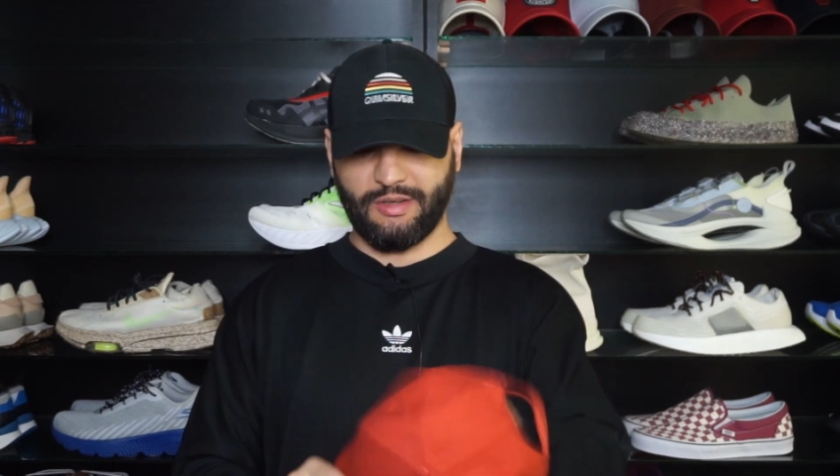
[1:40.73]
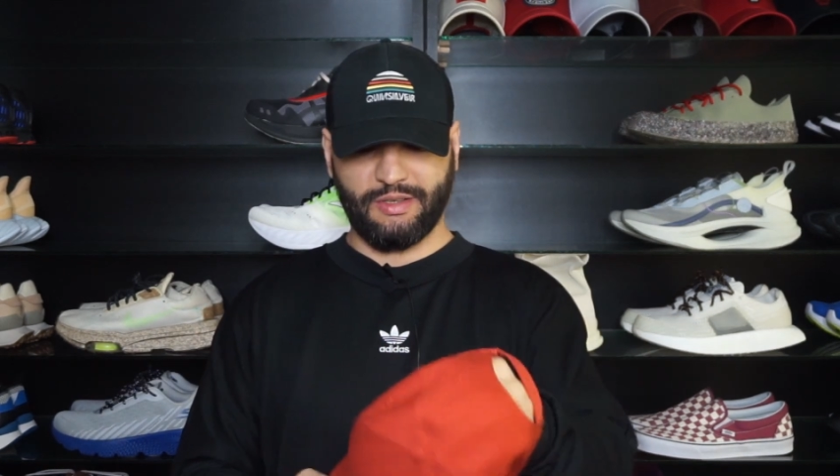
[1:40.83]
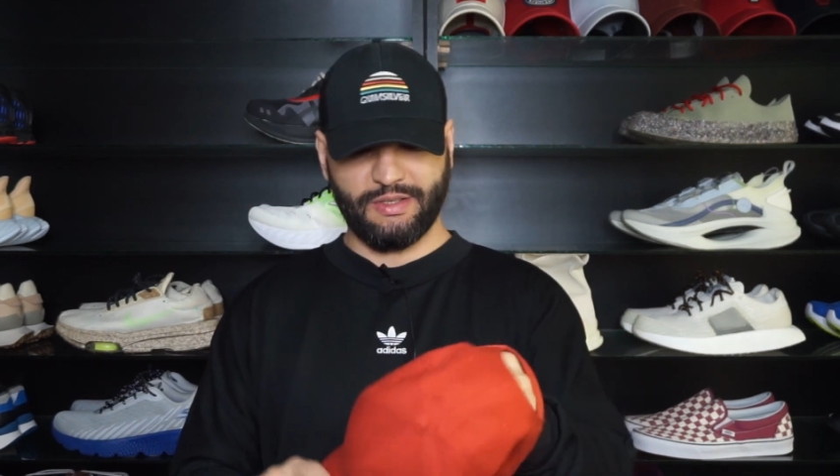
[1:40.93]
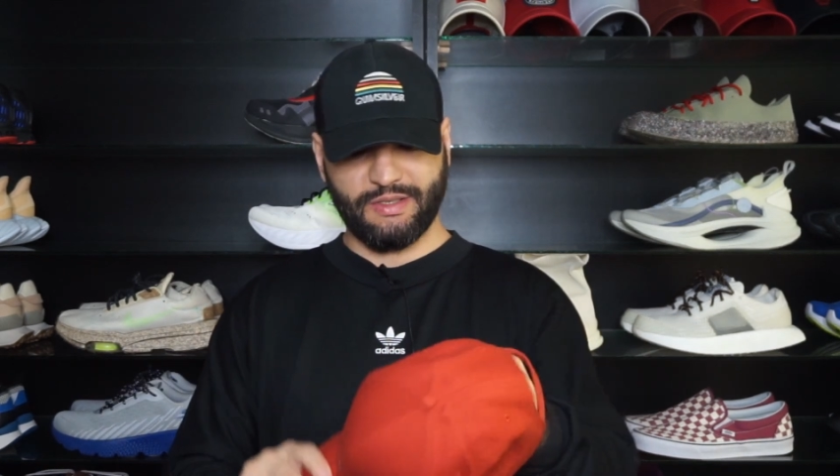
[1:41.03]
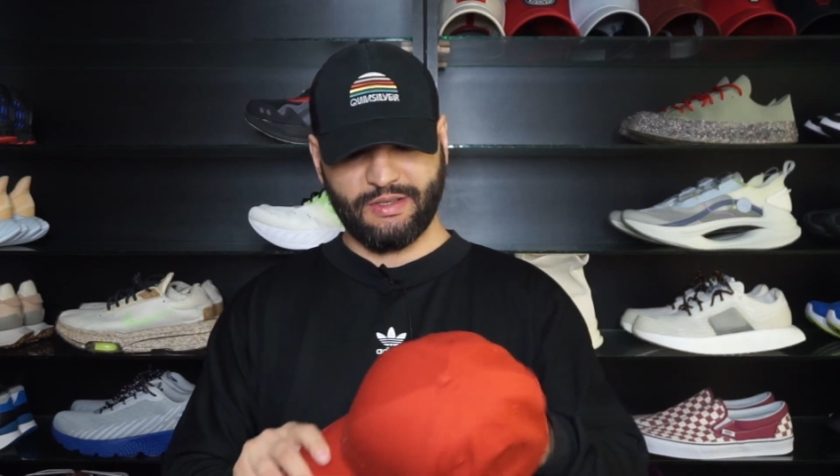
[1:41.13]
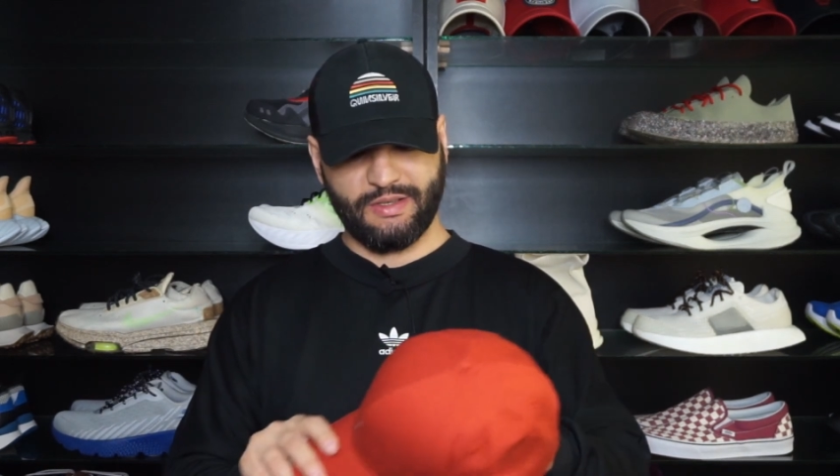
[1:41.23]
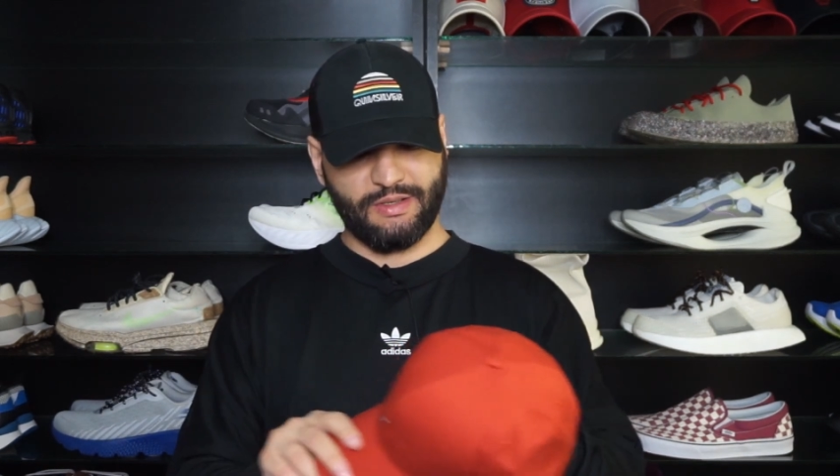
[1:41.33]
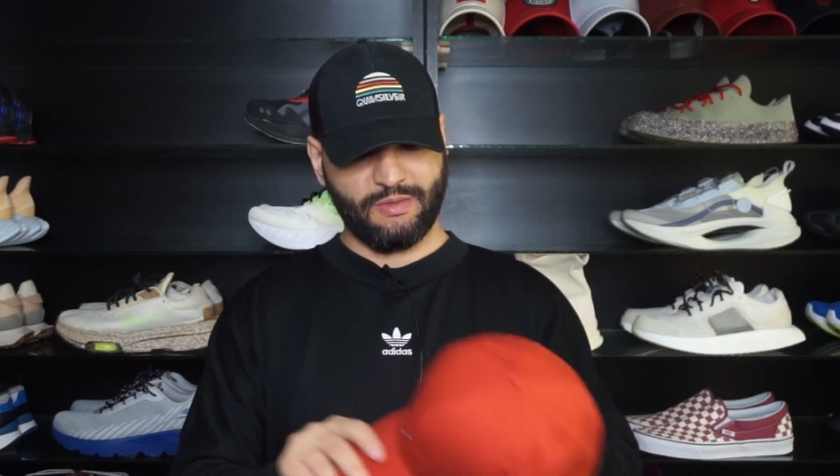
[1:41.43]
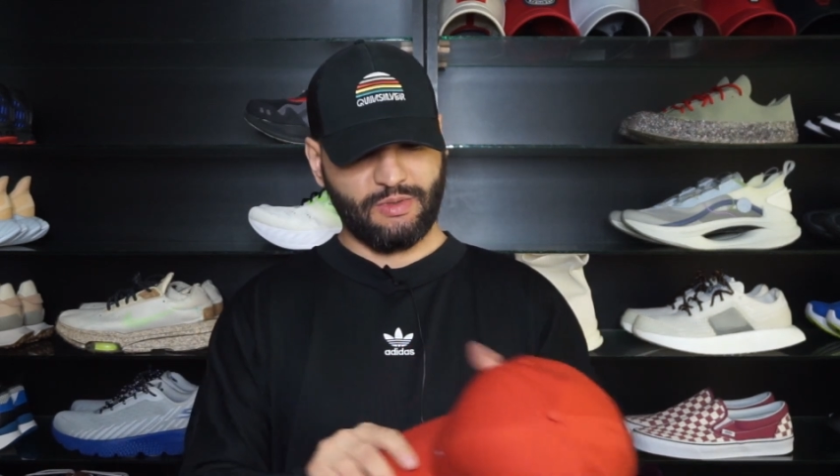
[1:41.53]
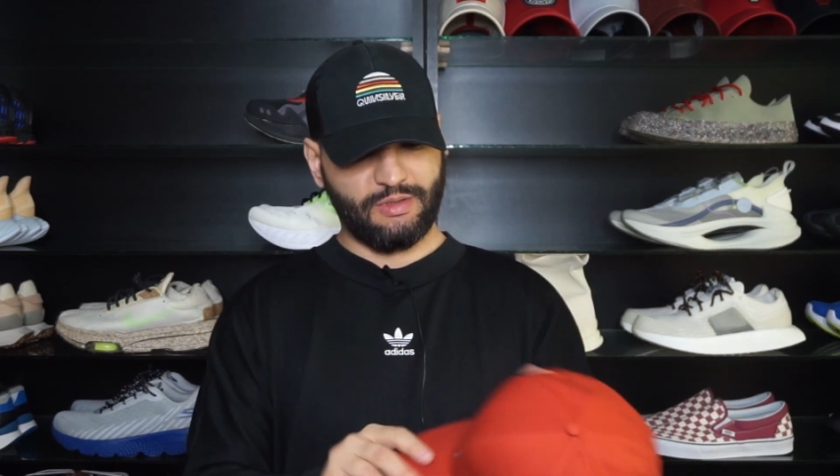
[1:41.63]
this
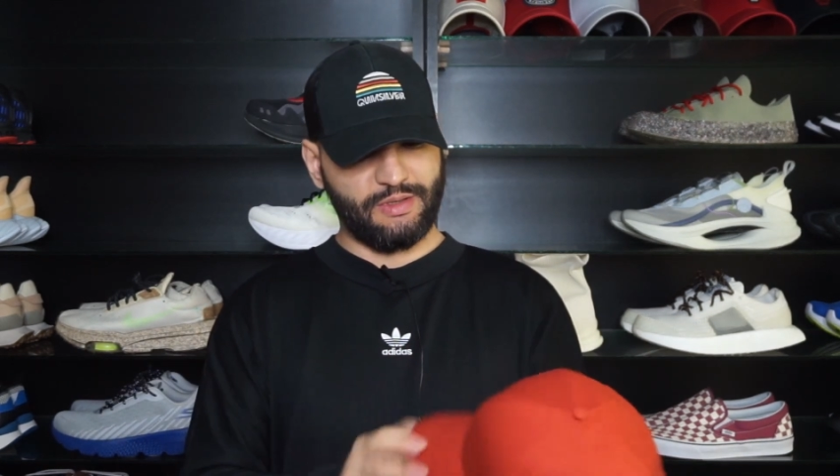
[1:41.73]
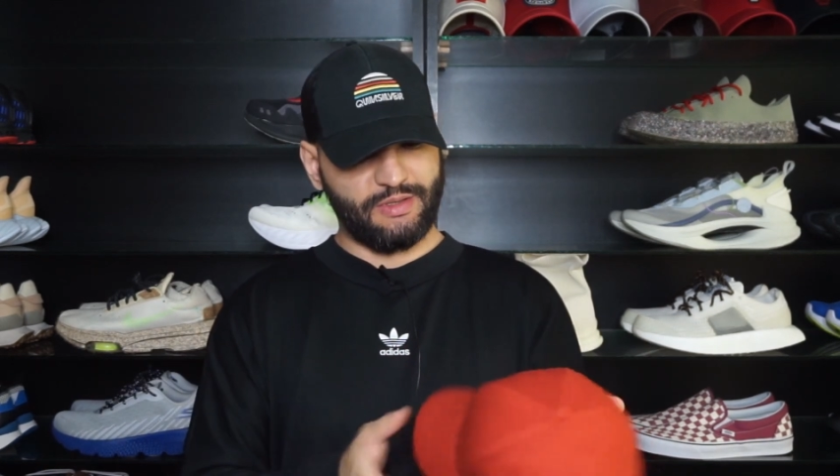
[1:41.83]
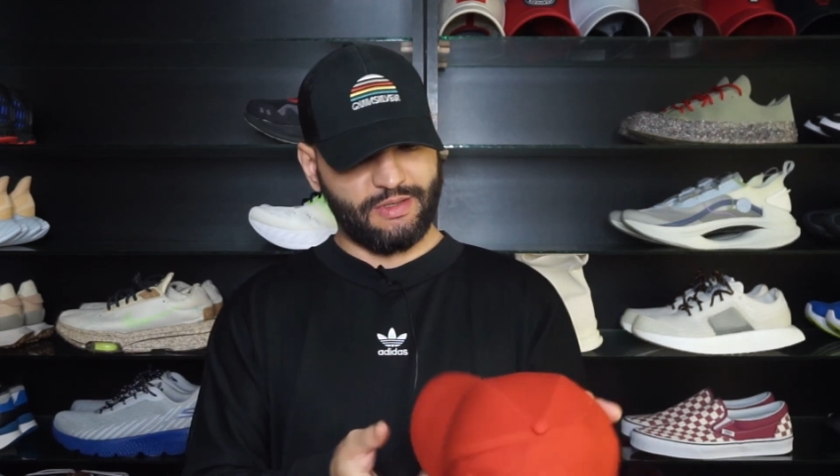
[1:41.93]
is. What is